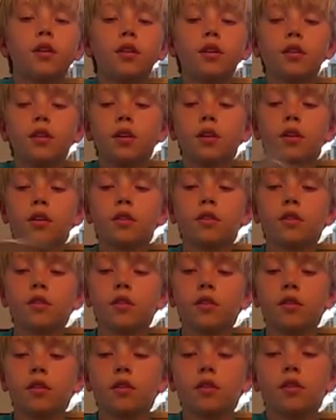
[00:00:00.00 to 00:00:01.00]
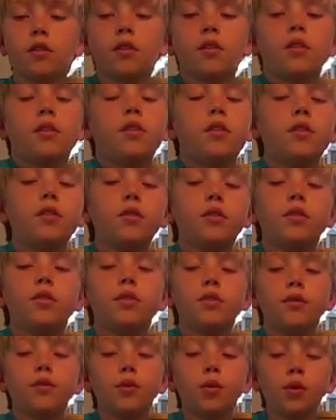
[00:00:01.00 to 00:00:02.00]
I guess you
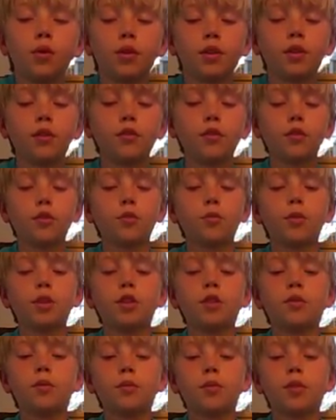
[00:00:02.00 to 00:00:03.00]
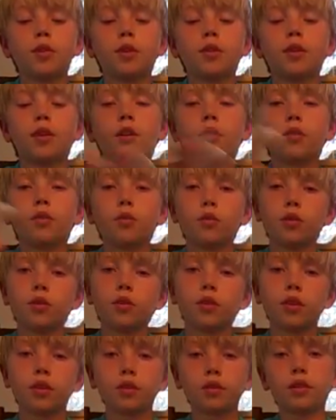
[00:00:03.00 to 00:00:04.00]
could throw it like a frisbee, but I like throwing
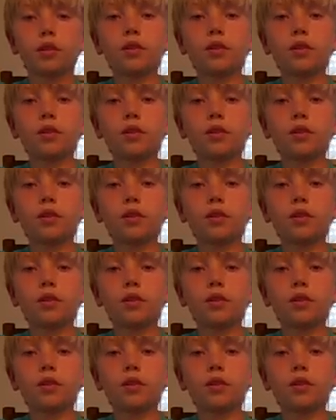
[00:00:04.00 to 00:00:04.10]
it like